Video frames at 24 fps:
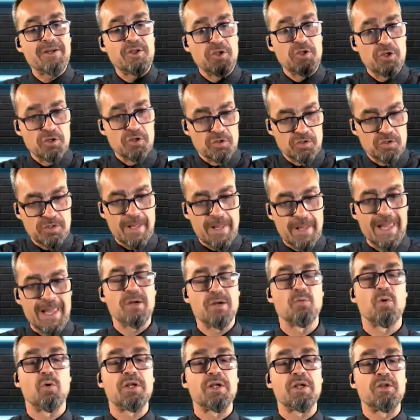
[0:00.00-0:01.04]
about
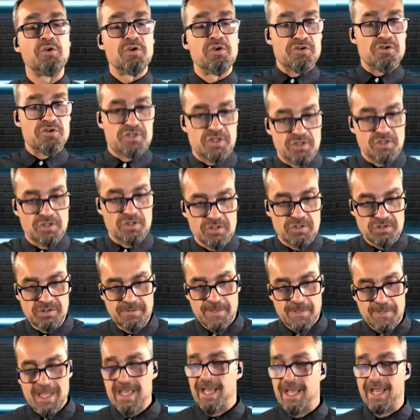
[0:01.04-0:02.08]
you and what you
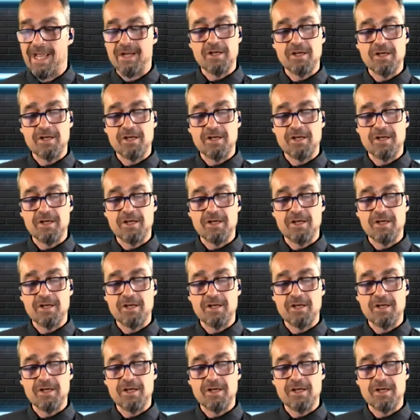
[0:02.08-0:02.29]
do